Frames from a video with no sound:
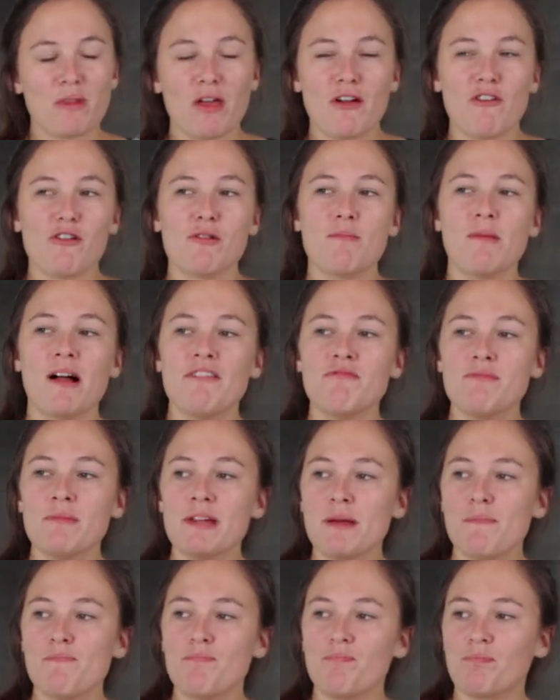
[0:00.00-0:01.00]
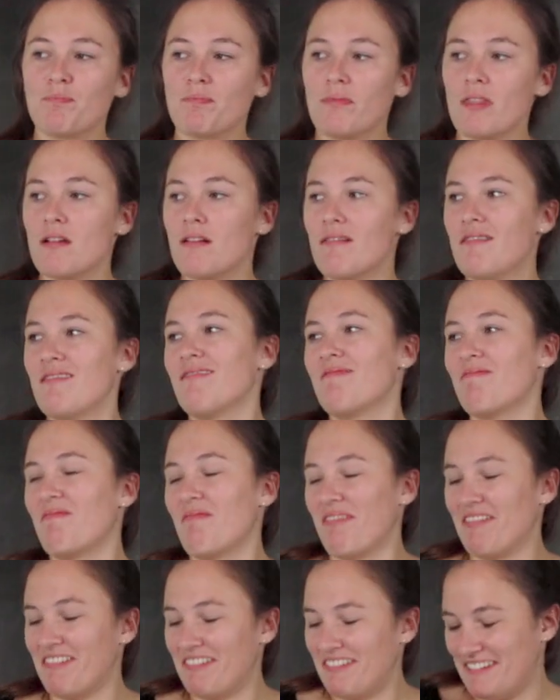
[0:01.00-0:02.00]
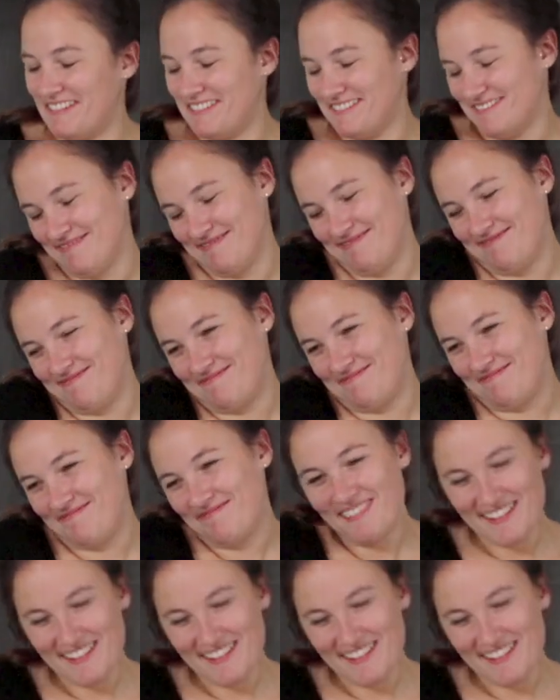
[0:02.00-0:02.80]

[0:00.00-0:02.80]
It reminds me. it